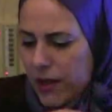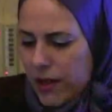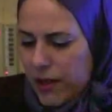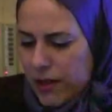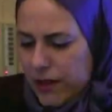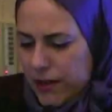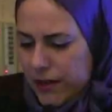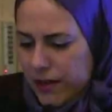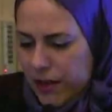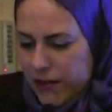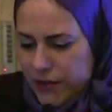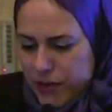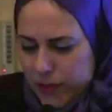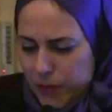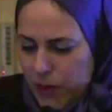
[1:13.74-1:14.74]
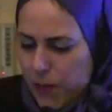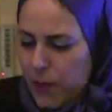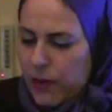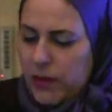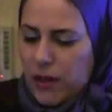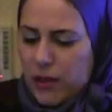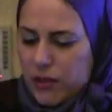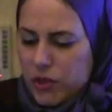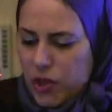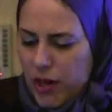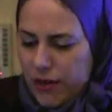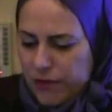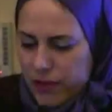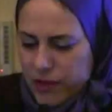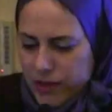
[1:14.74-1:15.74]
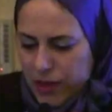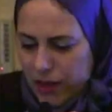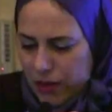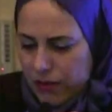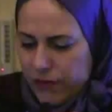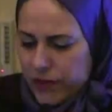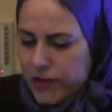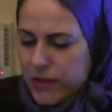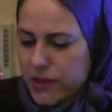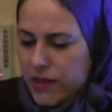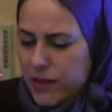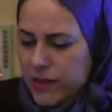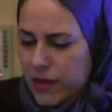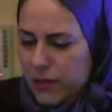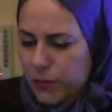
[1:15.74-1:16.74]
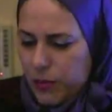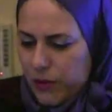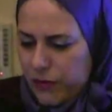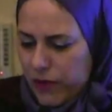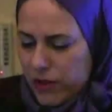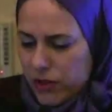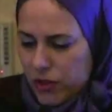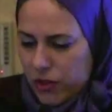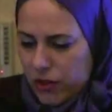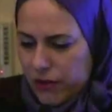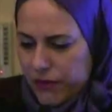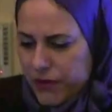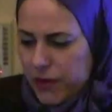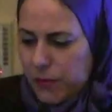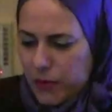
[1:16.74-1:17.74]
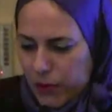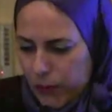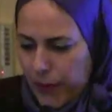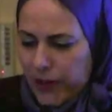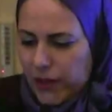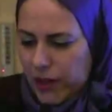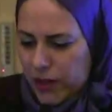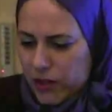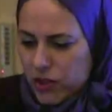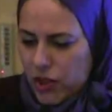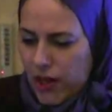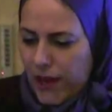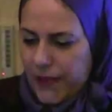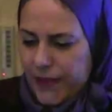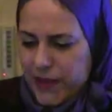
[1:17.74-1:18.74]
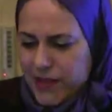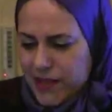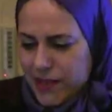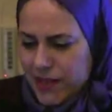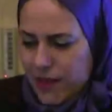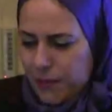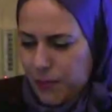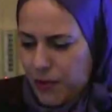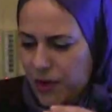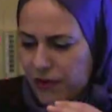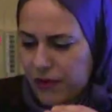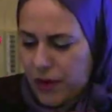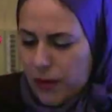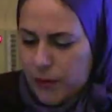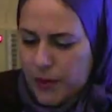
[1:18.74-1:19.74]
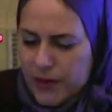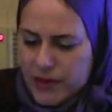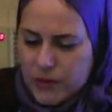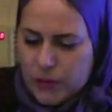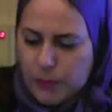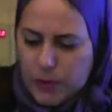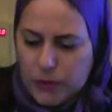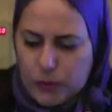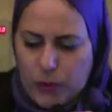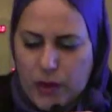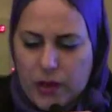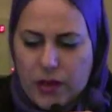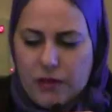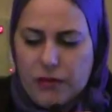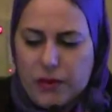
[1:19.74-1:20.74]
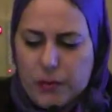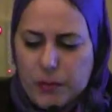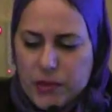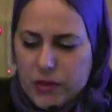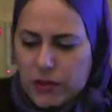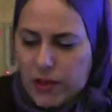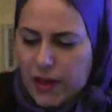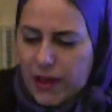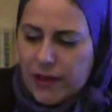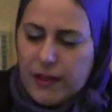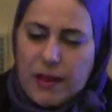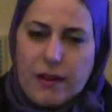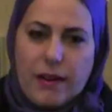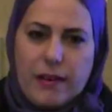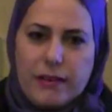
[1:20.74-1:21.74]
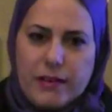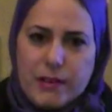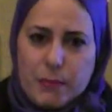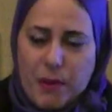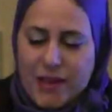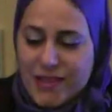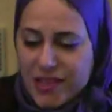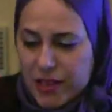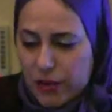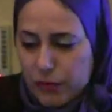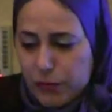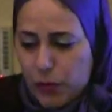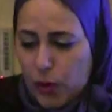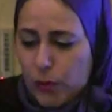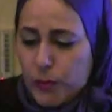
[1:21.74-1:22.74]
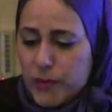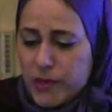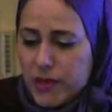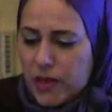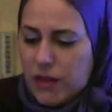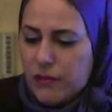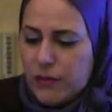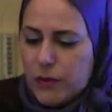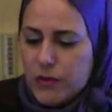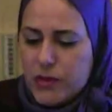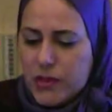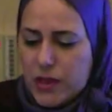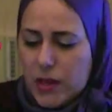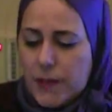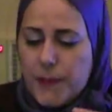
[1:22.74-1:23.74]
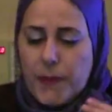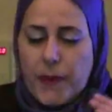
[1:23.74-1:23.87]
of symptomatology, arresting of a disease, and prevention of symptomatology. And this is a brief comparison between the pharmaceutical care and dispensing pharmacy. If you see,